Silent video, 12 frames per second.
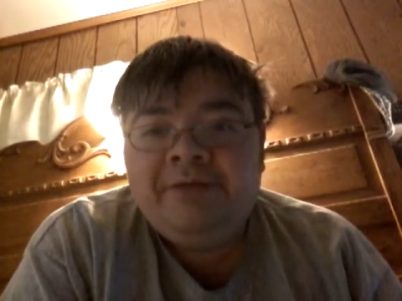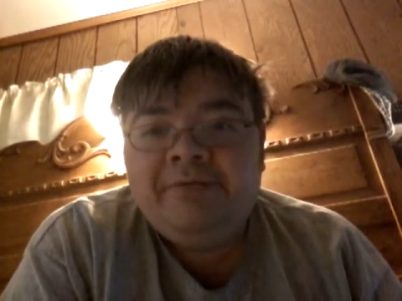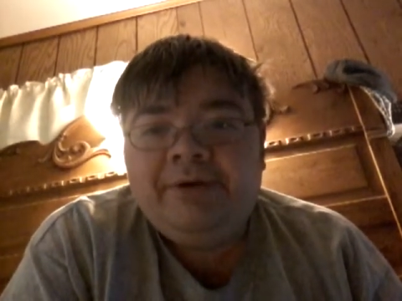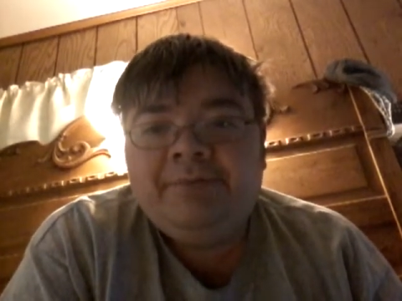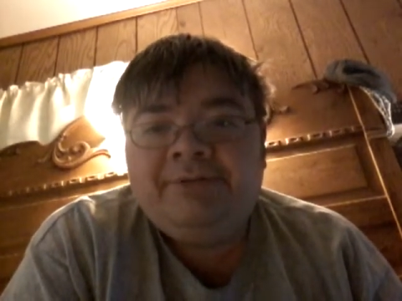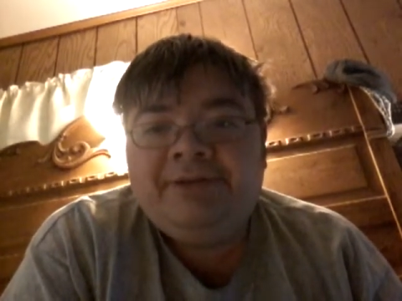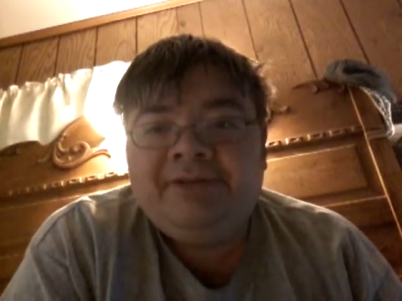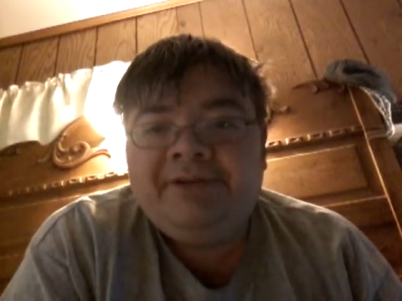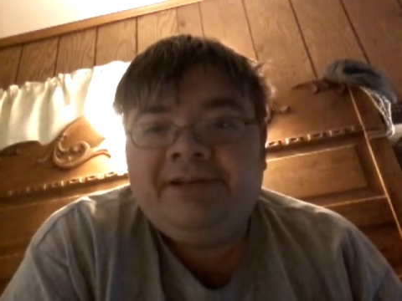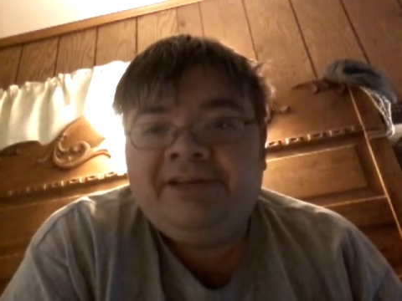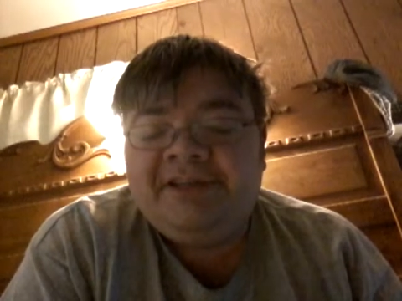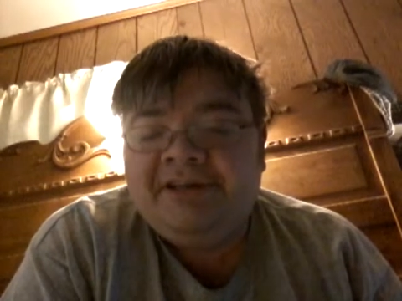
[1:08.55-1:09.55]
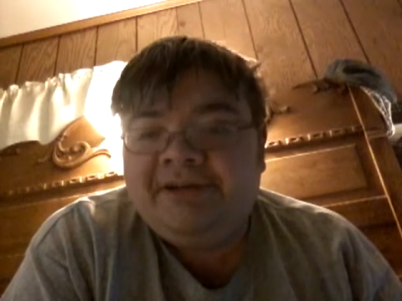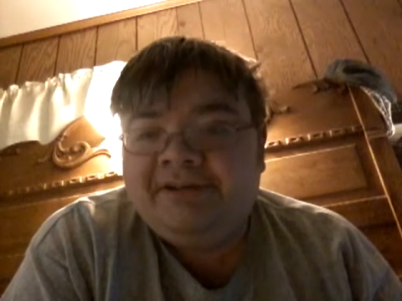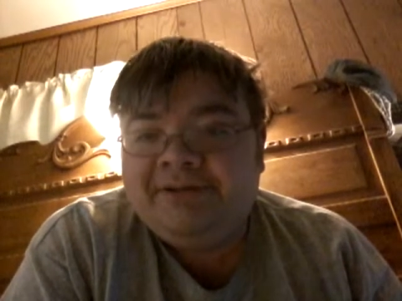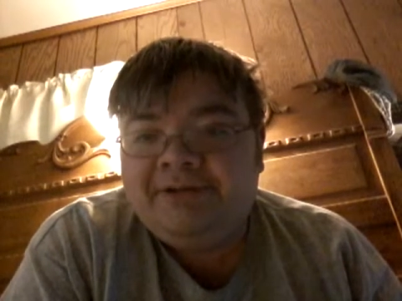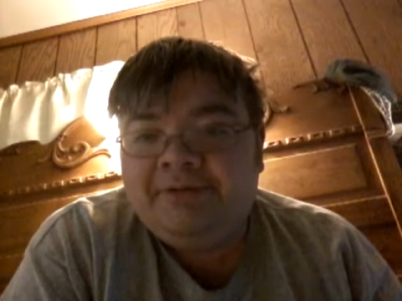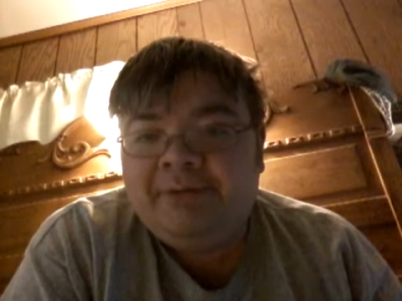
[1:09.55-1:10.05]
web series and
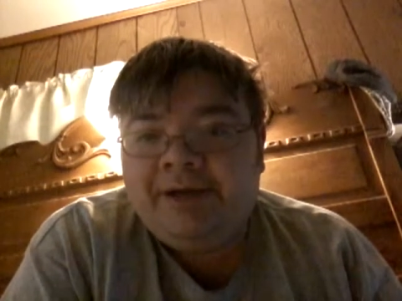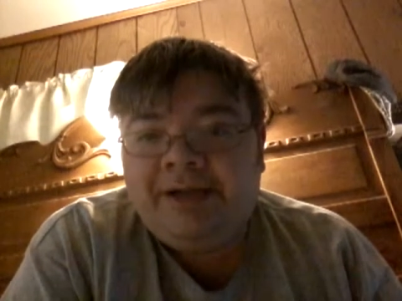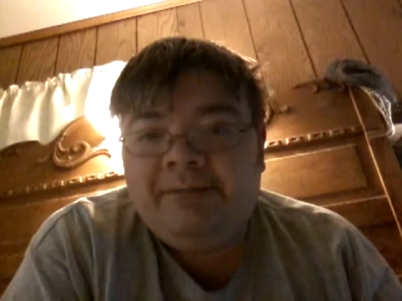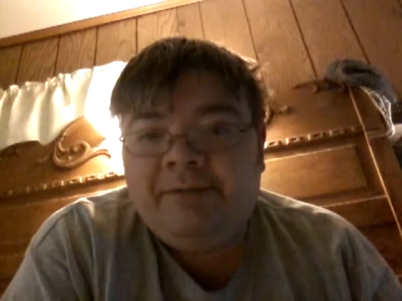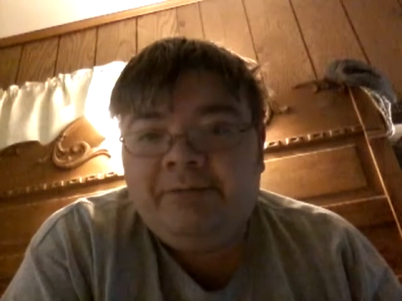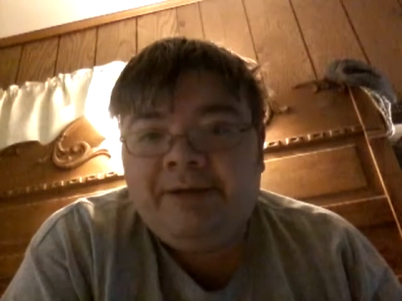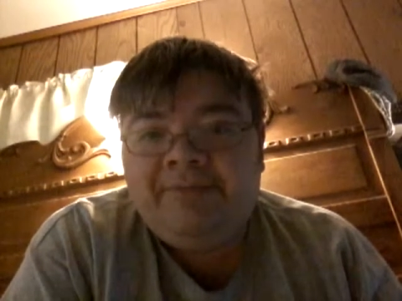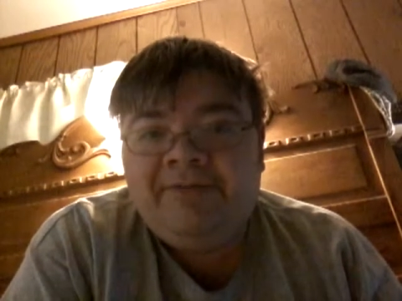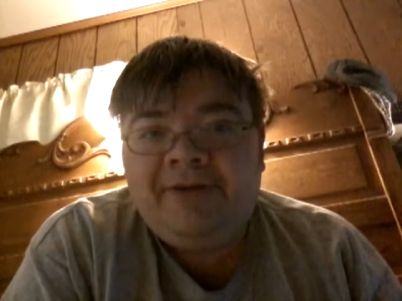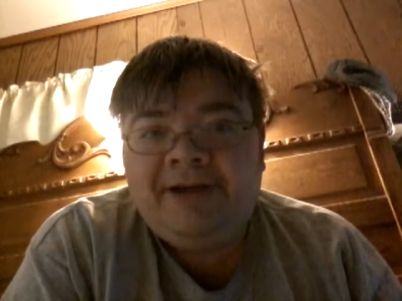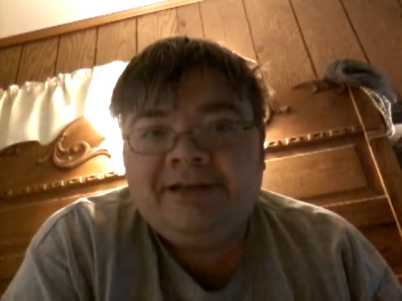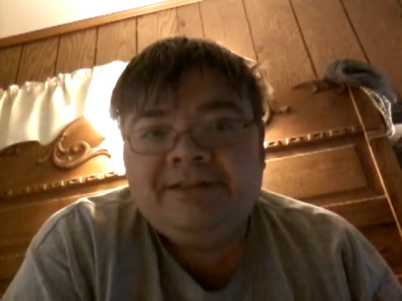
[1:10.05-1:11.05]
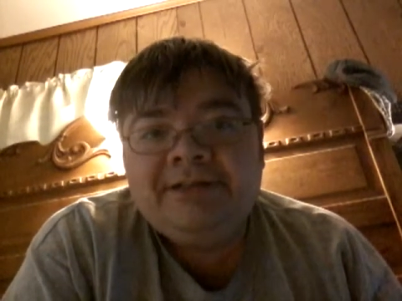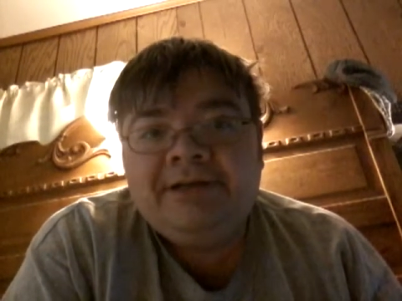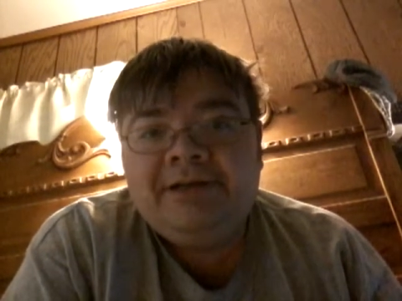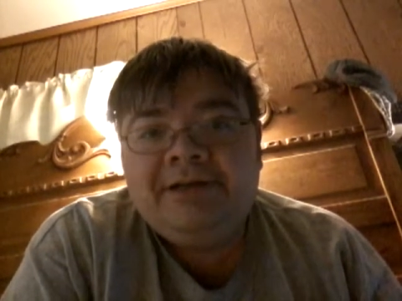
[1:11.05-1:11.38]
also Miami Web Fest